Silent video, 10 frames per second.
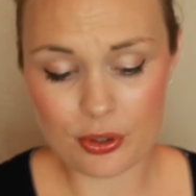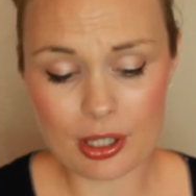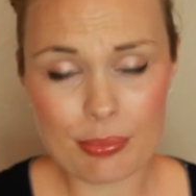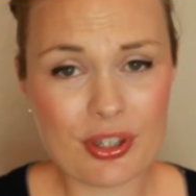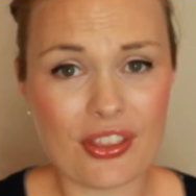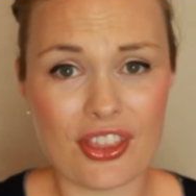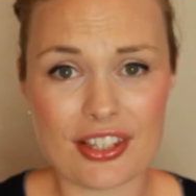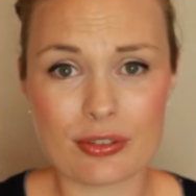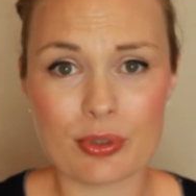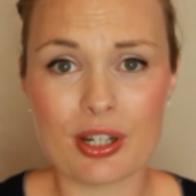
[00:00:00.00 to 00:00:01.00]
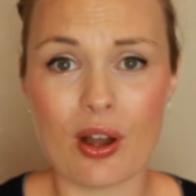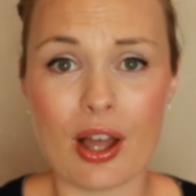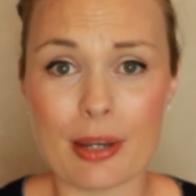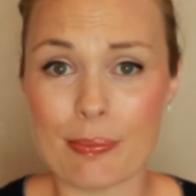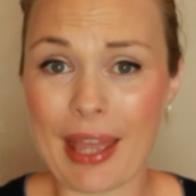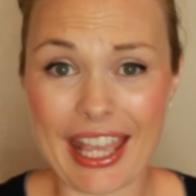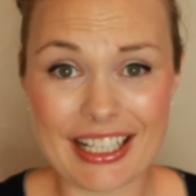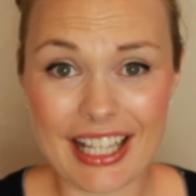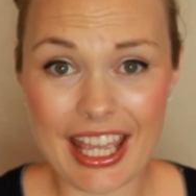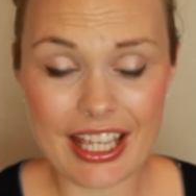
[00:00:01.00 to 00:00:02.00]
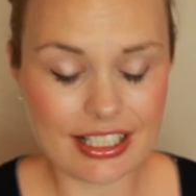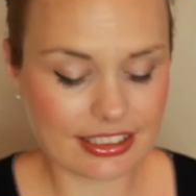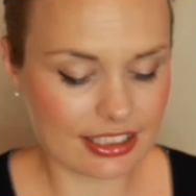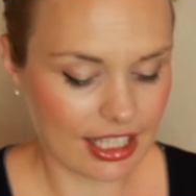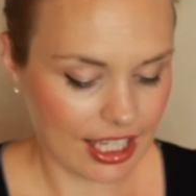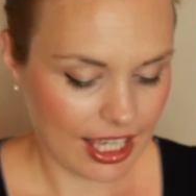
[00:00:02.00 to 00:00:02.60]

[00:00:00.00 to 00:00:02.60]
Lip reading: you could put this one on pancakes